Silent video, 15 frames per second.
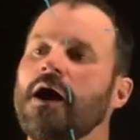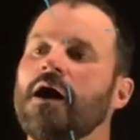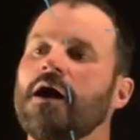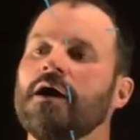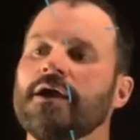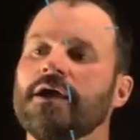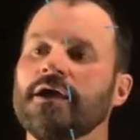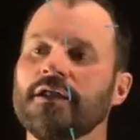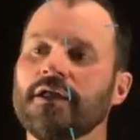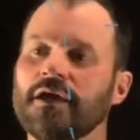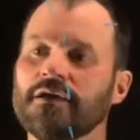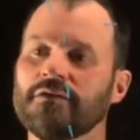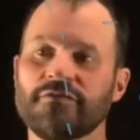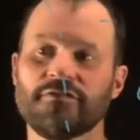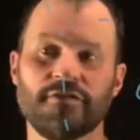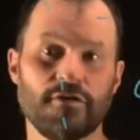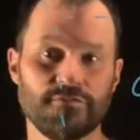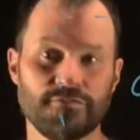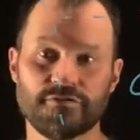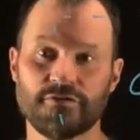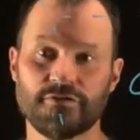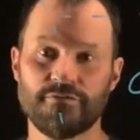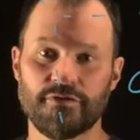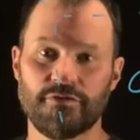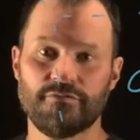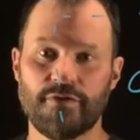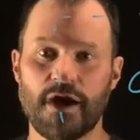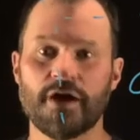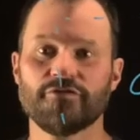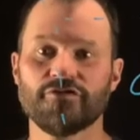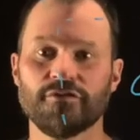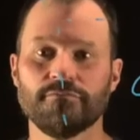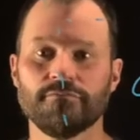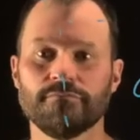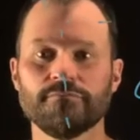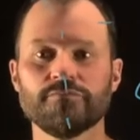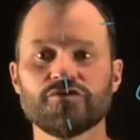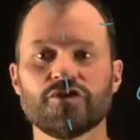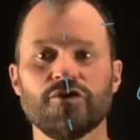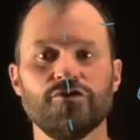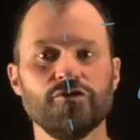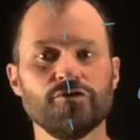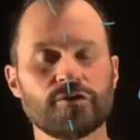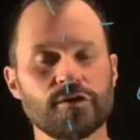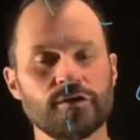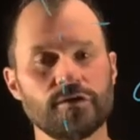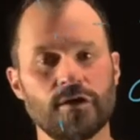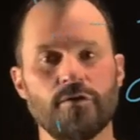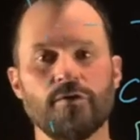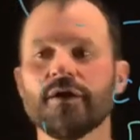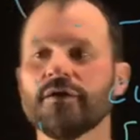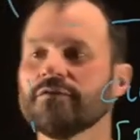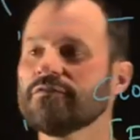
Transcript: in a self-service fashion. So you can go into